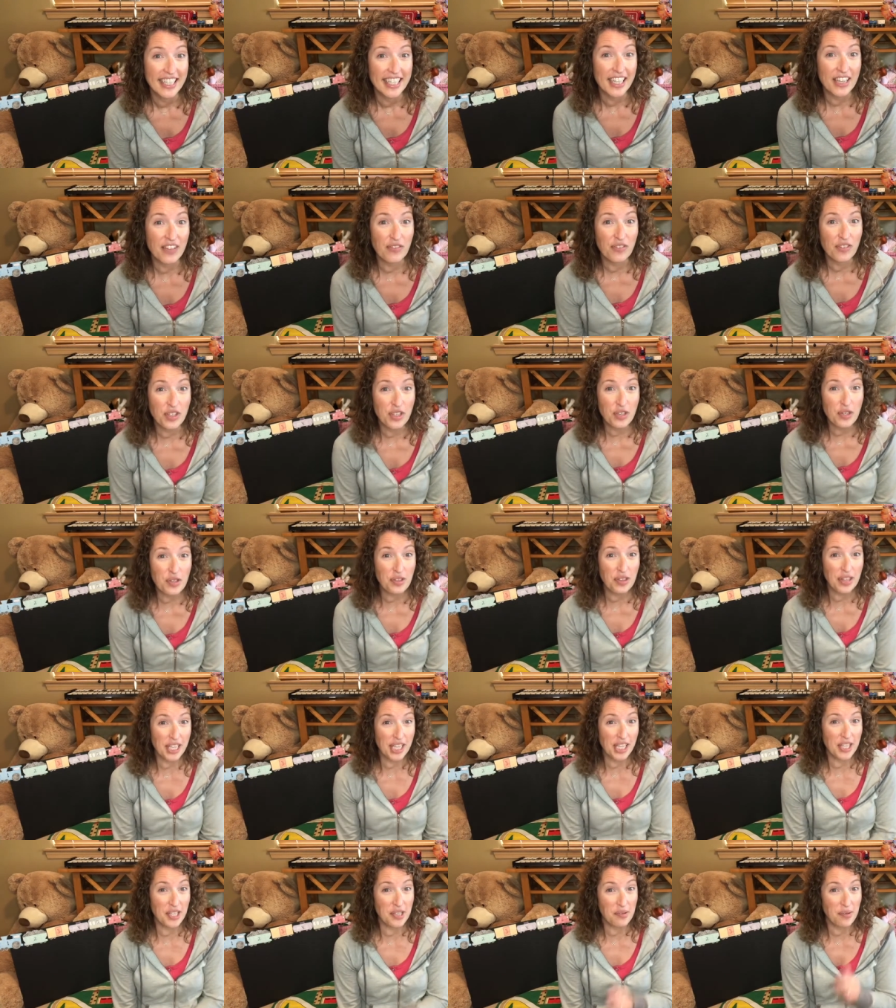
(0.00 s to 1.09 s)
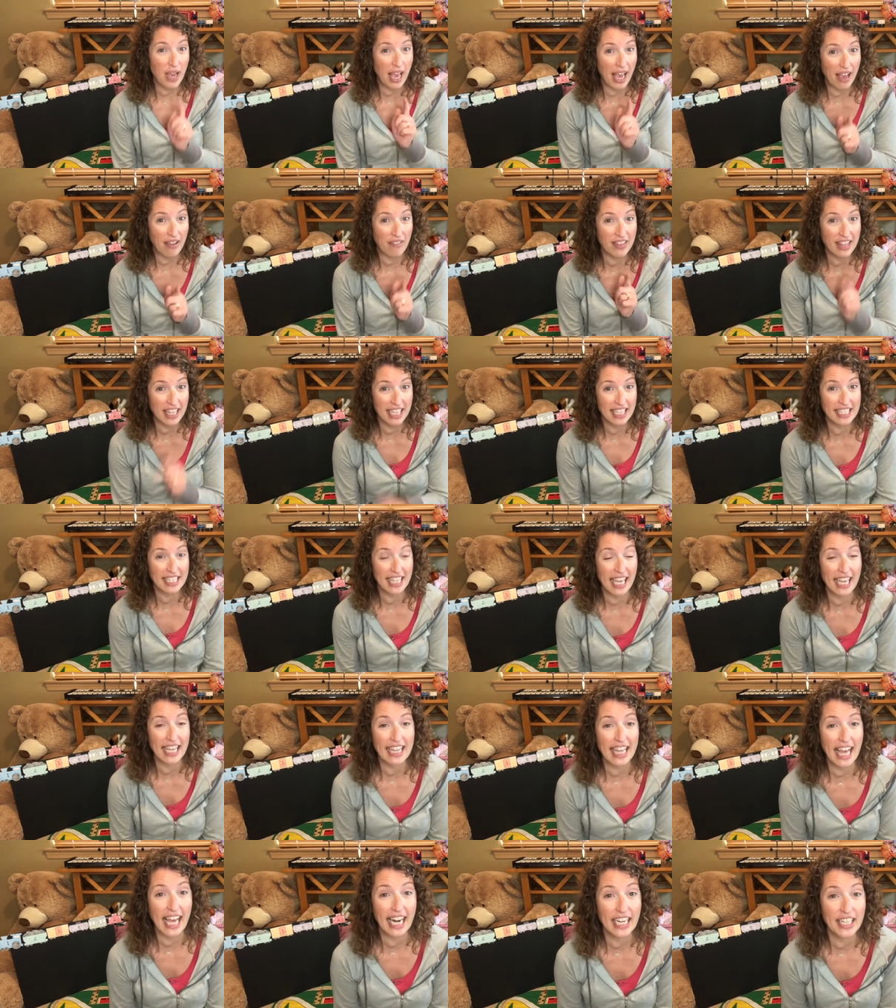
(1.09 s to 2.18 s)
If you think you have things like
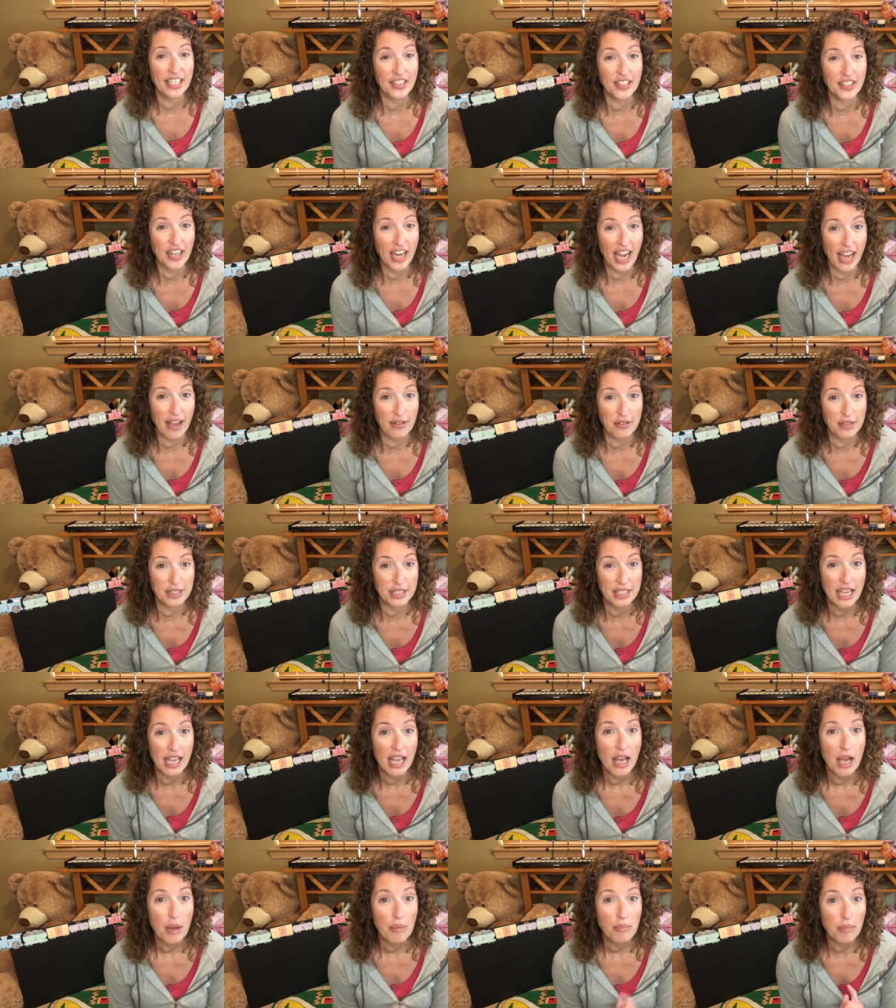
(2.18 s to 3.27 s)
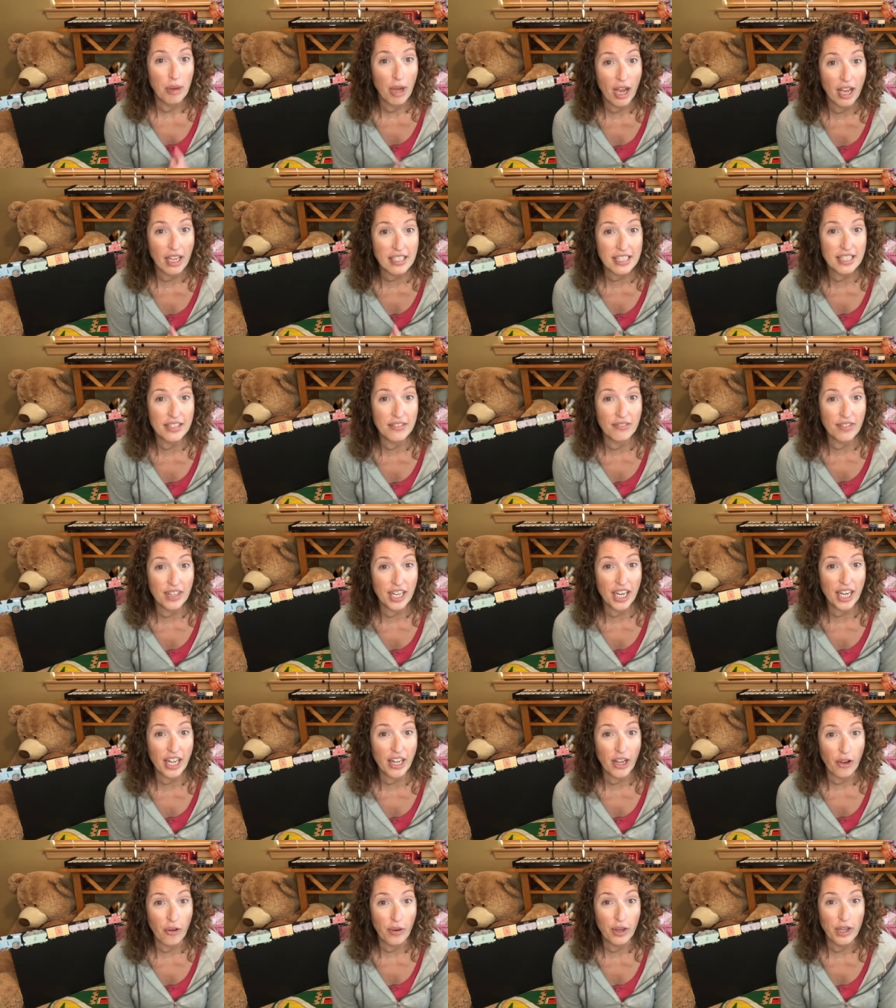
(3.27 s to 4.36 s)
that in your house, pause the
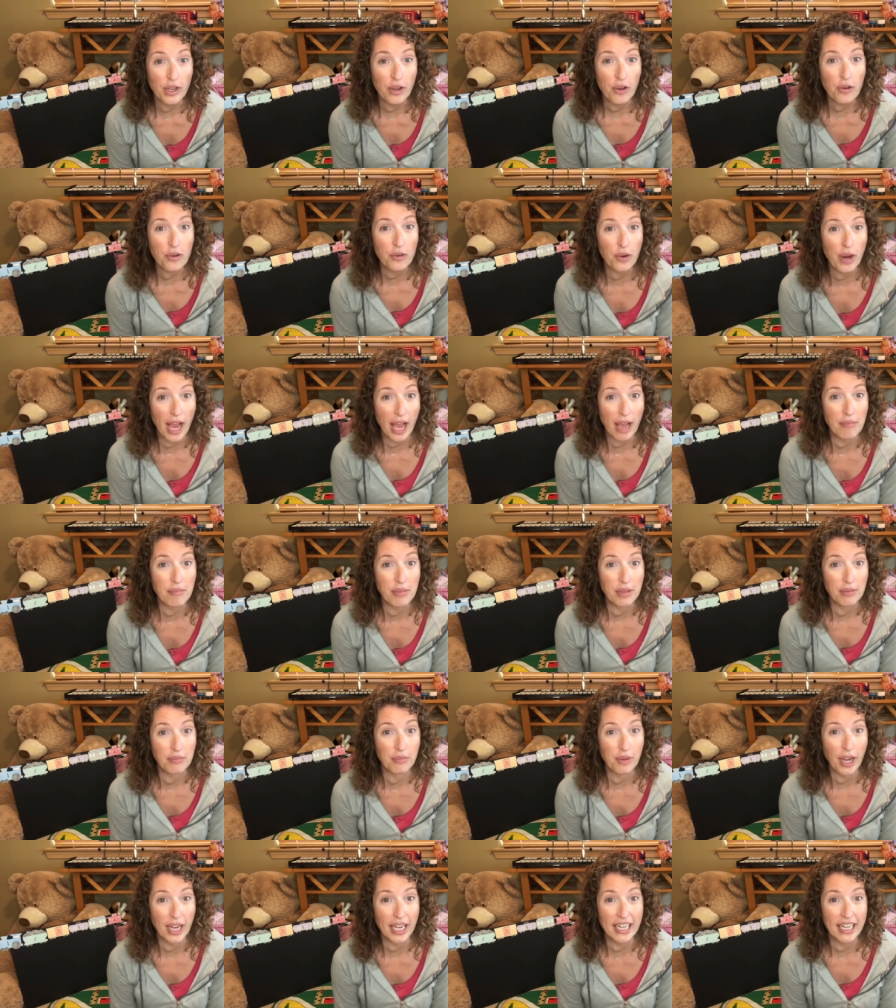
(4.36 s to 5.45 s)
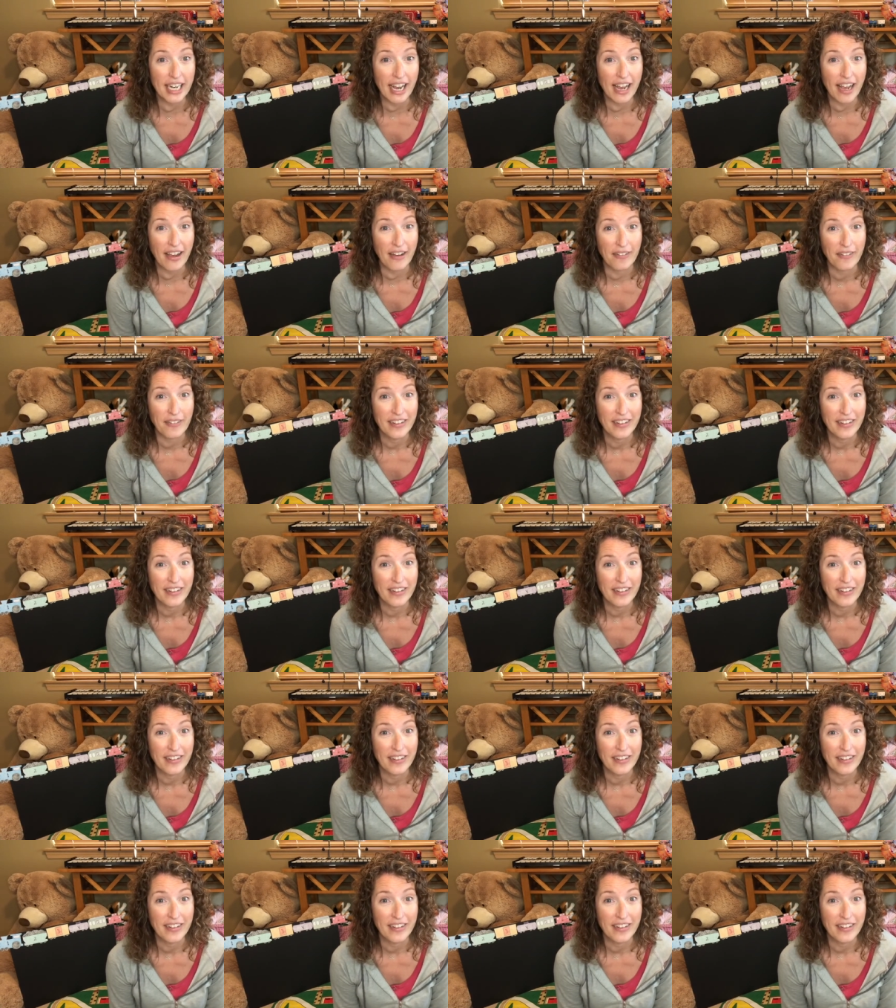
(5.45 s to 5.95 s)
video and go grab them right now.